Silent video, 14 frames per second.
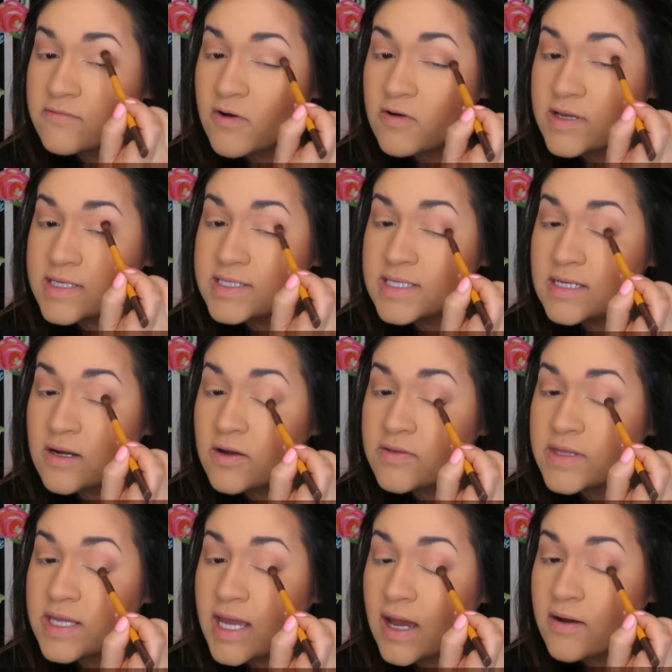focus it on
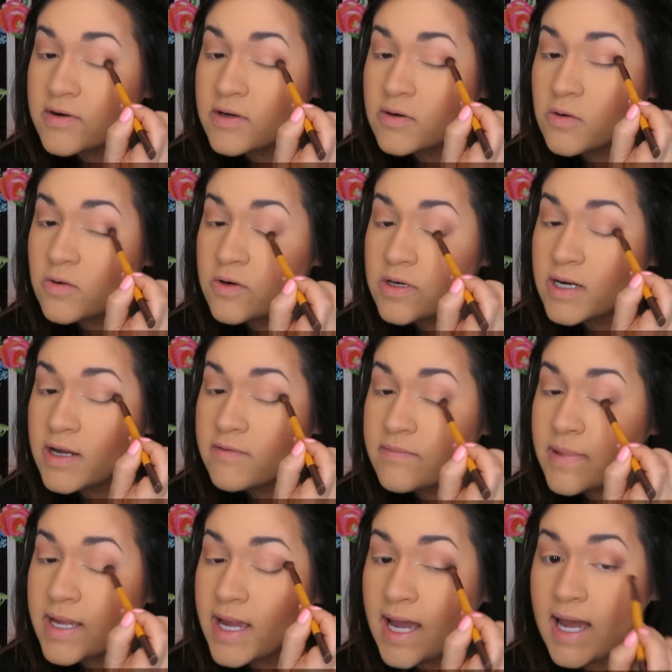the outer corner of
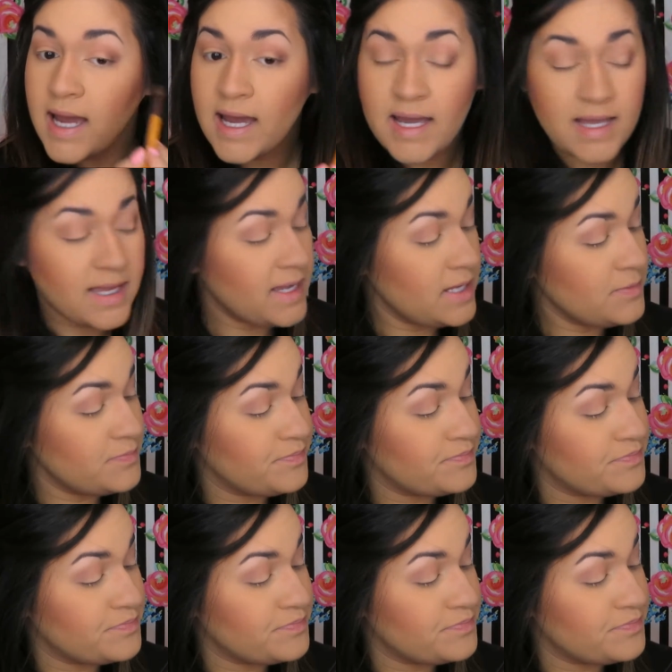my eye.